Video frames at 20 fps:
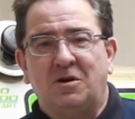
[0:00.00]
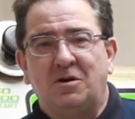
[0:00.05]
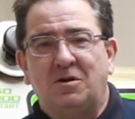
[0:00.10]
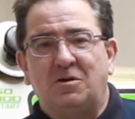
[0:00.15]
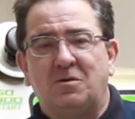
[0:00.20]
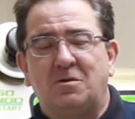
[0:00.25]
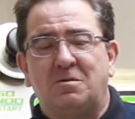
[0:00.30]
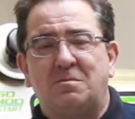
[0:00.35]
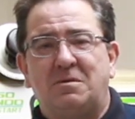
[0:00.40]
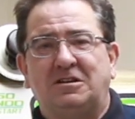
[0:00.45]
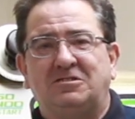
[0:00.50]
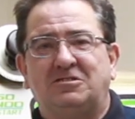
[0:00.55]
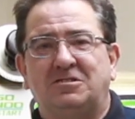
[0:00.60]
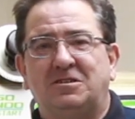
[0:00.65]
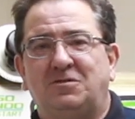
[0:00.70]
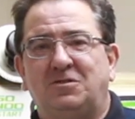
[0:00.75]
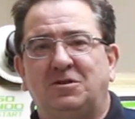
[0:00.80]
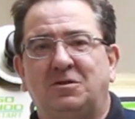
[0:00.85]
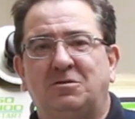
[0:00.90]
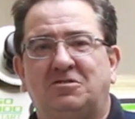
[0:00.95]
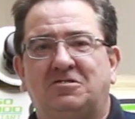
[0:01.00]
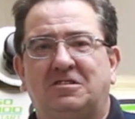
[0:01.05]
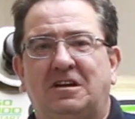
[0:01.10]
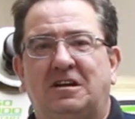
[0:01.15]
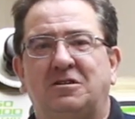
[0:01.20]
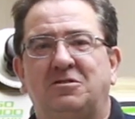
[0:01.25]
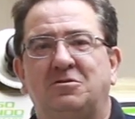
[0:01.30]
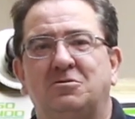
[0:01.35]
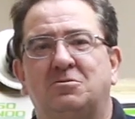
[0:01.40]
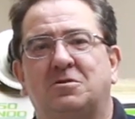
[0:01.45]
You imagine if you
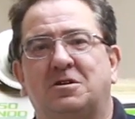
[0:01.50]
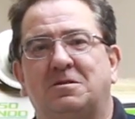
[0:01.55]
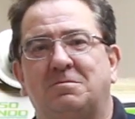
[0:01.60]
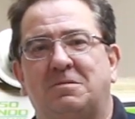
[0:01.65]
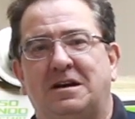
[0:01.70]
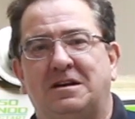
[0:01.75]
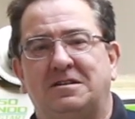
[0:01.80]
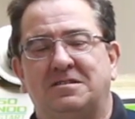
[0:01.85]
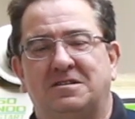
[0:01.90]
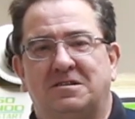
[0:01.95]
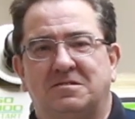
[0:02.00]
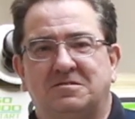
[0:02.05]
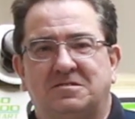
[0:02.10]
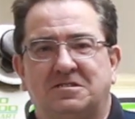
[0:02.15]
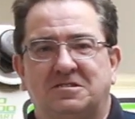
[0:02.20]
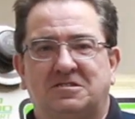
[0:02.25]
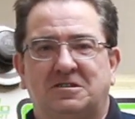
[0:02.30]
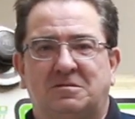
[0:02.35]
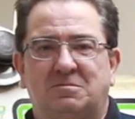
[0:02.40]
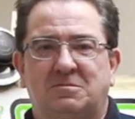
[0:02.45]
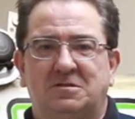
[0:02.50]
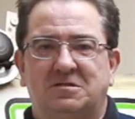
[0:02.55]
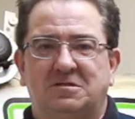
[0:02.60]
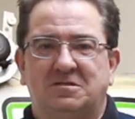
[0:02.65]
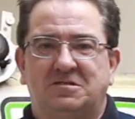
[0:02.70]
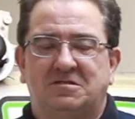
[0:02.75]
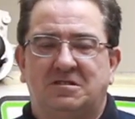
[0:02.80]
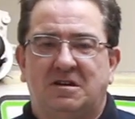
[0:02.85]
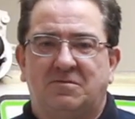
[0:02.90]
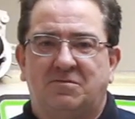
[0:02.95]
sell your Commando to someone
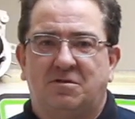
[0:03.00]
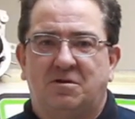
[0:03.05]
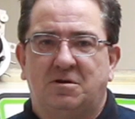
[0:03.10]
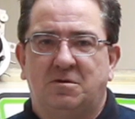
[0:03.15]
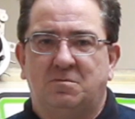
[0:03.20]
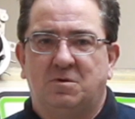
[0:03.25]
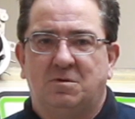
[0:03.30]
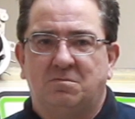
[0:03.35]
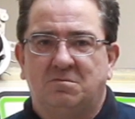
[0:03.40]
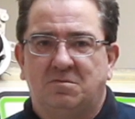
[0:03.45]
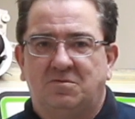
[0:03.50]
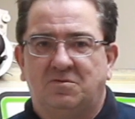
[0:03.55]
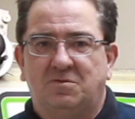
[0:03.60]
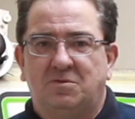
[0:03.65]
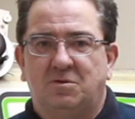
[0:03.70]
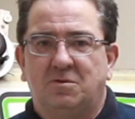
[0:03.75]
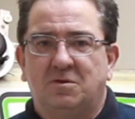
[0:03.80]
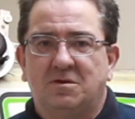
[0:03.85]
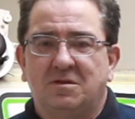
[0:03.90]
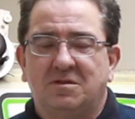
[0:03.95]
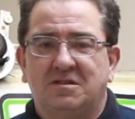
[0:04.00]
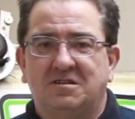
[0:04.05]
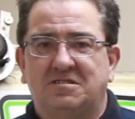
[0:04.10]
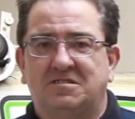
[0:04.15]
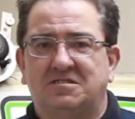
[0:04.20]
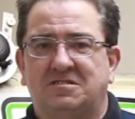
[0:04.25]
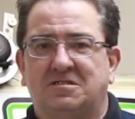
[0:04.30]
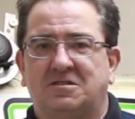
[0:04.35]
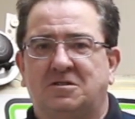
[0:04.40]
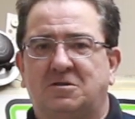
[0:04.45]
that's never owned one before,
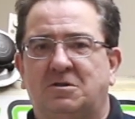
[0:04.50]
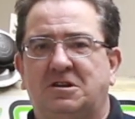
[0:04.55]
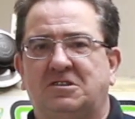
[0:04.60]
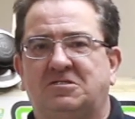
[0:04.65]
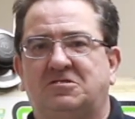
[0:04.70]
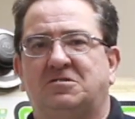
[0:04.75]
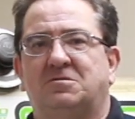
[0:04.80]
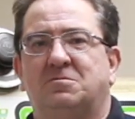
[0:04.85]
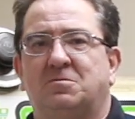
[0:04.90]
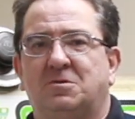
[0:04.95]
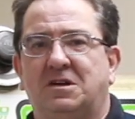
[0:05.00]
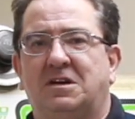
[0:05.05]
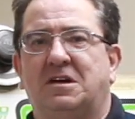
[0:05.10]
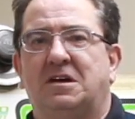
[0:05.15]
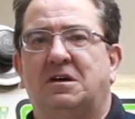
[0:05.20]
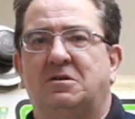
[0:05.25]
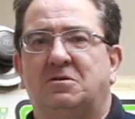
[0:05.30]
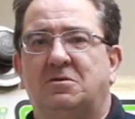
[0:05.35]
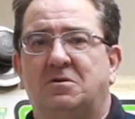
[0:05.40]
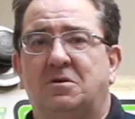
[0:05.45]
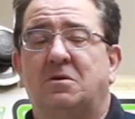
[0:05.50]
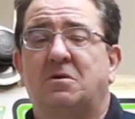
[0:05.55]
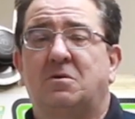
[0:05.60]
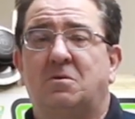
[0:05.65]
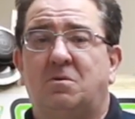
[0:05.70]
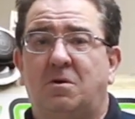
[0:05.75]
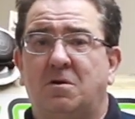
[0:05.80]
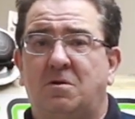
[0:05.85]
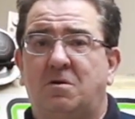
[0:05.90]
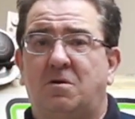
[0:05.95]
this is a question we get
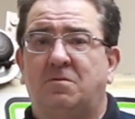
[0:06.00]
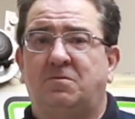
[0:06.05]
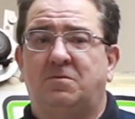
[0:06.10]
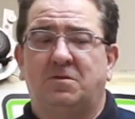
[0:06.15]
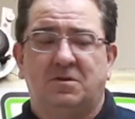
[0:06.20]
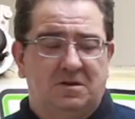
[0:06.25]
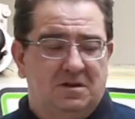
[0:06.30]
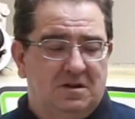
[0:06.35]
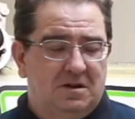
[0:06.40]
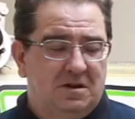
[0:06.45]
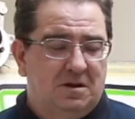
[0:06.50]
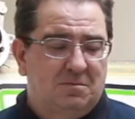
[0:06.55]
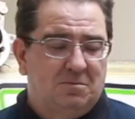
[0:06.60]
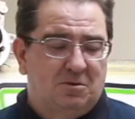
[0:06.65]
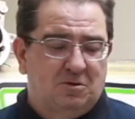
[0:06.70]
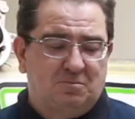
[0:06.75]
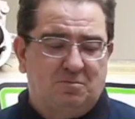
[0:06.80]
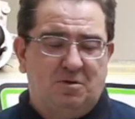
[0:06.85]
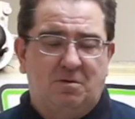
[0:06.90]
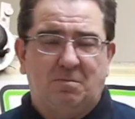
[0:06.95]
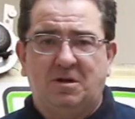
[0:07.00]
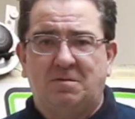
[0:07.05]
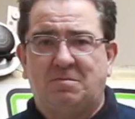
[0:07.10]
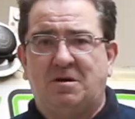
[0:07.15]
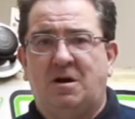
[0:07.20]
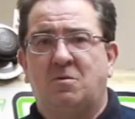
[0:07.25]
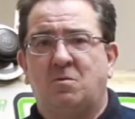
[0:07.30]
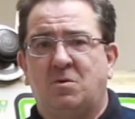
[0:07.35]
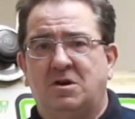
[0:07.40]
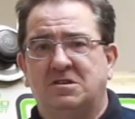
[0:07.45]
quite often, most probably
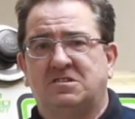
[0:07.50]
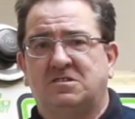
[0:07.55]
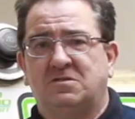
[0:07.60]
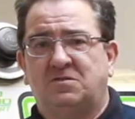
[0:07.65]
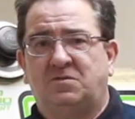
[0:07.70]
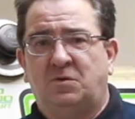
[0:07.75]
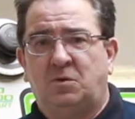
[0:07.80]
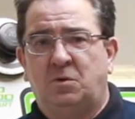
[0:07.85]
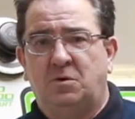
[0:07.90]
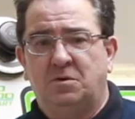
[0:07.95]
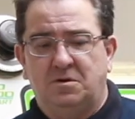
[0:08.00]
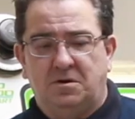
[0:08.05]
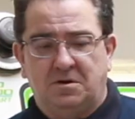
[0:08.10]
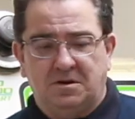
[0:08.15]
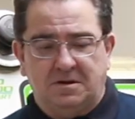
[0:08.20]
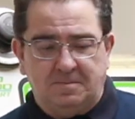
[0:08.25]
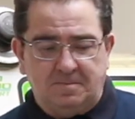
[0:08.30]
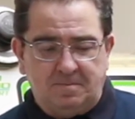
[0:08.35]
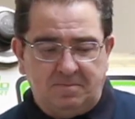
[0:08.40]
about once a fortnight.